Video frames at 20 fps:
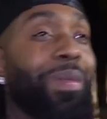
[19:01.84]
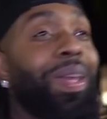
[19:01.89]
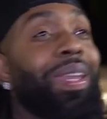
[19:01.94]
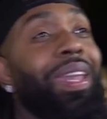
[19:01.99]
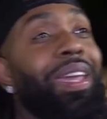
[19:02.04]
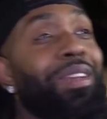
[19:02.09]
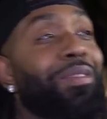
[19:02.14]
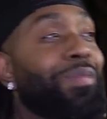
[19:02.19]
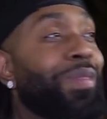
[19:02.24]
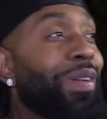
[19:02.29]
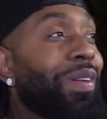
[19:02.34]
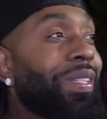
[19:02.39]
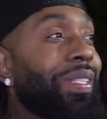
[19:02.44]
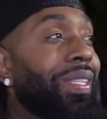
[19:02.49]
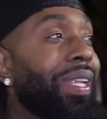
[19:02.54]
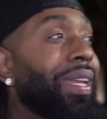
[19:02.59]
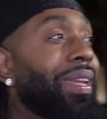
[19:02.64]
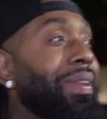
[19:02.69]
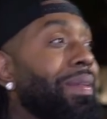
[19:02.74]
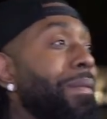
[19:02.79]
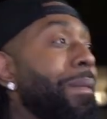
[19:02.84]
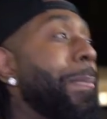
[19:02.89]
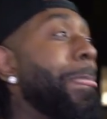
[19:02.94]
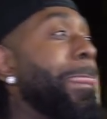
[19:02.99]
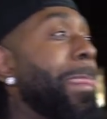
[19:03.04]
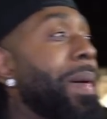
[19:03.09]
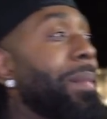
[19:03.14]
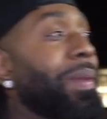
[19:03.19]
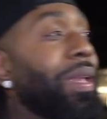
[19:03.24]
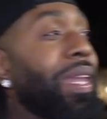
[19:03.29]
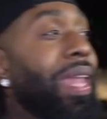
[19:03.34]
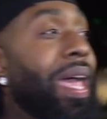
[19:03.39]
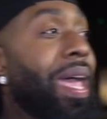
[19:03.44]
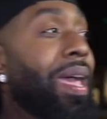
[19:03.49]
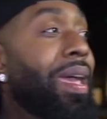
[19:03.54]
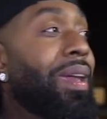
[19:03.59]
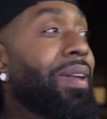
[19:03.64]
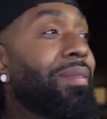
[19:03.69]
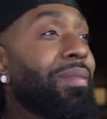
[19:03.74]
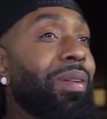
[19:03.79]
my life, bro. It's like, I'm
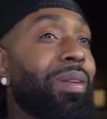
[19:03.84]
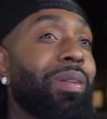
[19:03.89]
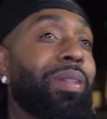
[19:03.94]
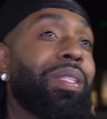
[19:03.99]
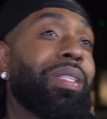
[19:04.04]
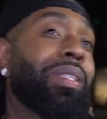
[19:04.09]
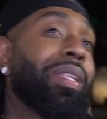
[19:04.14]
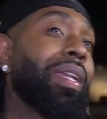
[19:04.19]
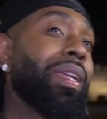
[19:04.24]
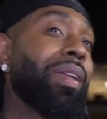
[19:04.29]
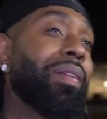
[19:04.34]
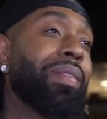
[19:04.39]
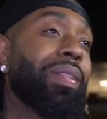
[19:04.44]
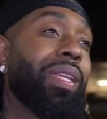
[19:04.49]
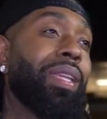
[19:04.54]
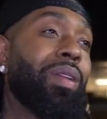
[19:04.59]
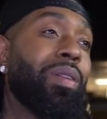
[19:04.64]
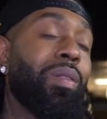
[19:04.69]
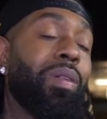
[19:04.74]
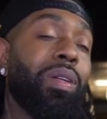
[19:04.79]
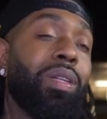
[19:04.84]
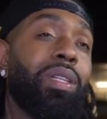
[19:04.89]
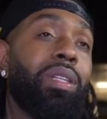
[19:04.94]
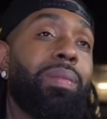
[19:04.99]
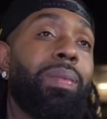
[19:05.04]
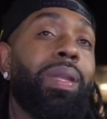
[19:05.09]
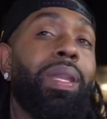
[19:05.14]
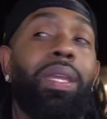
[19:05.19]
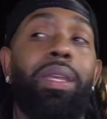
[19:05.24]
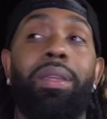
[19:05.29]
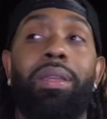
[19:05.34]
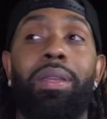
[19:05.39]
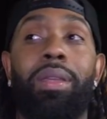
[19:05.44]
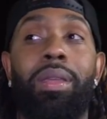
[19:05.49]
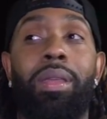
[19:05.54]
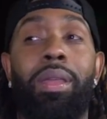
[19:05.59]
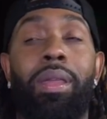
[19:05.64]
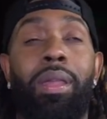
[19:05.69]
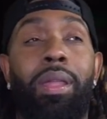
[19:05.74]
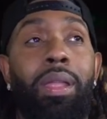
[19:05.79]
alive, bro. And it's like, everything going good in my life.
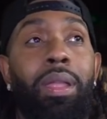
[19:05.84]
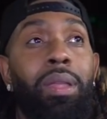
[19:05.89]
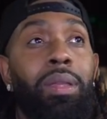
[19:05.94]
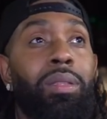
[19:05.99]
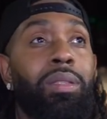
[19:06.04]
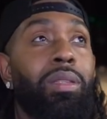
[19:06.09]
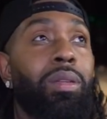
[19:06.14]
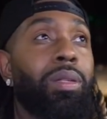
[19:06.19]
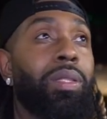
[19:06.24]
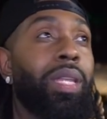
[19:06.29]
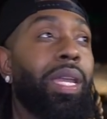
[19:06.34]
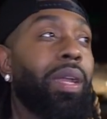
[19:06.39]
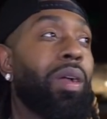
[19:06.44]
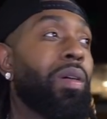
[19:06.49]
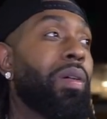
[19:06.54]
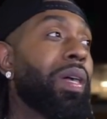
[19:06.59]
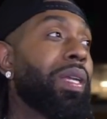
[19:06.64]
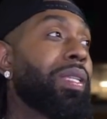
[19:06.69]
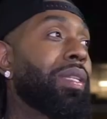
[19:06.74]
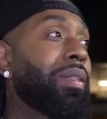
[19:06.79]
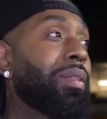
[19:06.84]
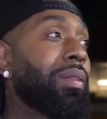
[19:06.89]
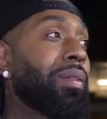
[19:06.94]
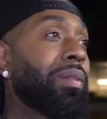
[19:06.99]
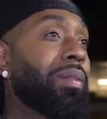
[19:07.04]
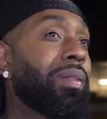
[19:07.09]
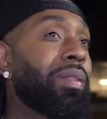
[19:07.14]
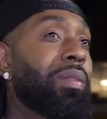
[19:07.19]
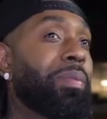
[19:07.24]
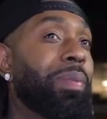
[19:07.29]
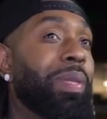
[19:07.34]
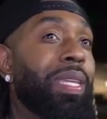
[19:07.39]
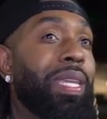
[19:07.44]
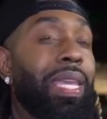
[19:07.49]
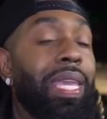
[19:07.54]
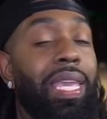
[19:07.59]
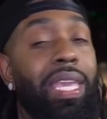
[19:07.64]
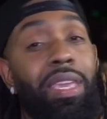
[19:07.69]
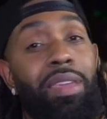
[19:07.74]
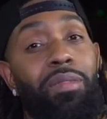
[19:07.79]
So it's like hard to speak
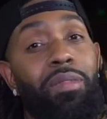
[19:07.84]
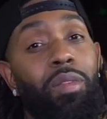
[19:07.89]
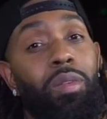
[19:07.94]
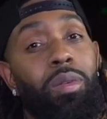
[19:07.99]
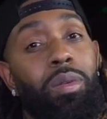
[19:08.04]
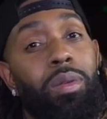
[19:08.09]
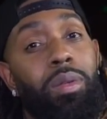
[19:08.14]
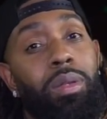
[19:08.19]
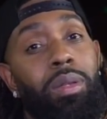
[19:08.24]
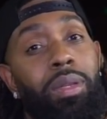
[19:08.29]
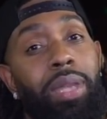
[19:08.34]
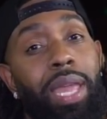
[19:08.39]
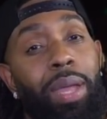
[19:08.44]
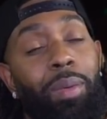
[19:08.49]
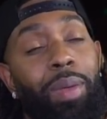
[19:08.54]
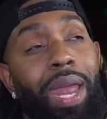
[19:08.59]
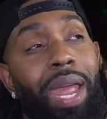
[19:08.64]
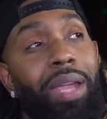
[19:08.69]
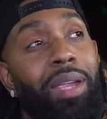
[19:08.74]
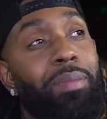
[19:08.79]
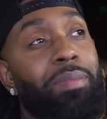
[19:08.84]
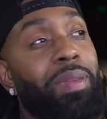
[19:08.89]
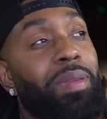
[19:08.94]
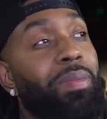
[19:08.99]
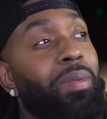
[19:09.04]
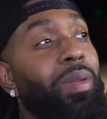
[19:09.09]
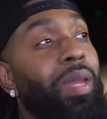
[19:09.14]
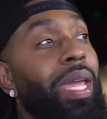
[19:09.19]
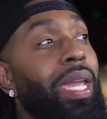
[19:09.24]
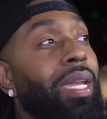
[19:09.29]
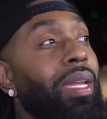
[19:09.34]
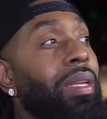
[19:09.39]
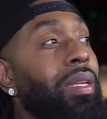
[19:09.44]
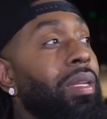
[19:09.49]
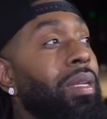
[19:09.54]
evil. Like, when I hear people like,